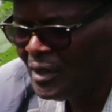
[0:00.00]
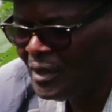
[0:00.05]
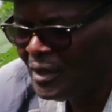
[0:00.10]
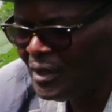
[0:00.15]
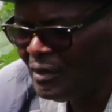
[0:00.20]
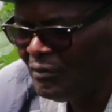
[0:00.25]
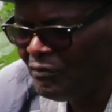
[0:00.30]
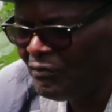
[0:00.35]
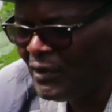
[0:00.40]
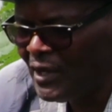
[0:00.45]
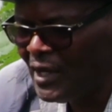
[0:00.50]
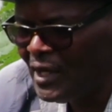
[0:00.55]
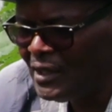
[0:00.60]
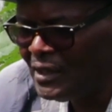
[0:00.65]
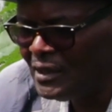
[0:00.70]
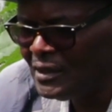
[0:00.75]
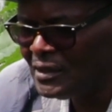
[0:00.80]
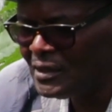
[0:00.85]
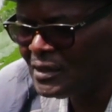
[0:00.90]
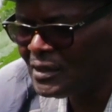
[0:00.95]

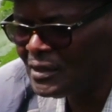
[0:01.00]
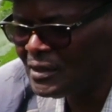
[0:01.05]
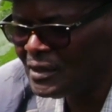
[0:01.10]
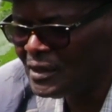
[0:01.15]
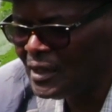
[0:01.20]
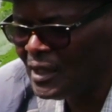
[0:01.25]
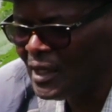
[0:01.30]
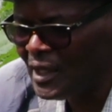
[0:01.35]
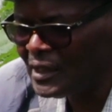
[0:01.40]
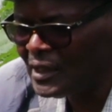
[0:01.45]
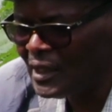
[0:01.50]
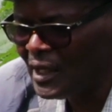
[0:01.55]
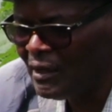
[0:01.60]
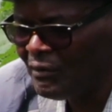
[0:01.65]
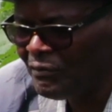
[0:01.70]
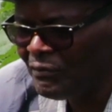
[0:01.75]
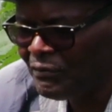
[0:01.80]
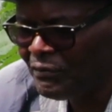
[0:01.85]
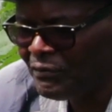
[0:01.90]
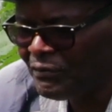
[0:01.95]
events that
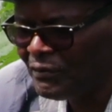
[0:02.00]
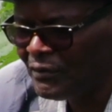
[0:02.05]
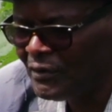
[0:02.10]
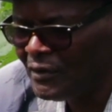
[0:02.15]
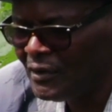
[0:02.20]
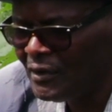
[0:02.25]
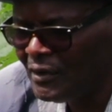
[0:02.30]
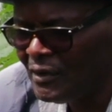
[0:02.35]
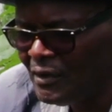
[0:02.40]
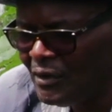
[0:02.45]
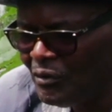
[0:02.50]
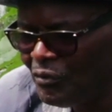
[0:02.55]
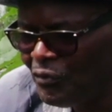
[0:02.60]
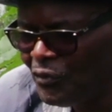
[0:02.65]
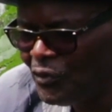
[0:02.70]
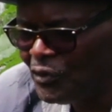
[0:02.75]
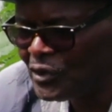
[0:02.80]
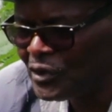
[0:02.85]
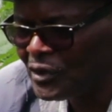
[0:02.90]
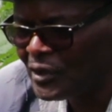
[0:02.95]
I've
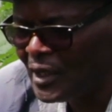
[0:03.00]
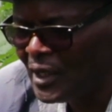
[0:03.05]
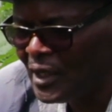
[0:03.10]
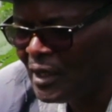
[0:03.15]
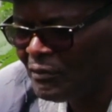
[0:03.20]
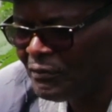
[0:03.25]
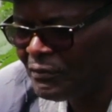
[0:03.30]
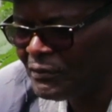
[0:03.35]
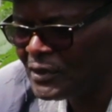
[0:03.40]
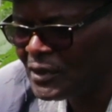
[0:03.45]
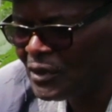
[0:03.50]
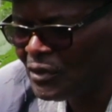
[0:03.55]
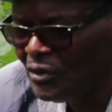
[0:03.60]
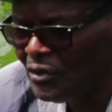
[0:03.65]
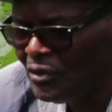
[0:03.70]
photographed,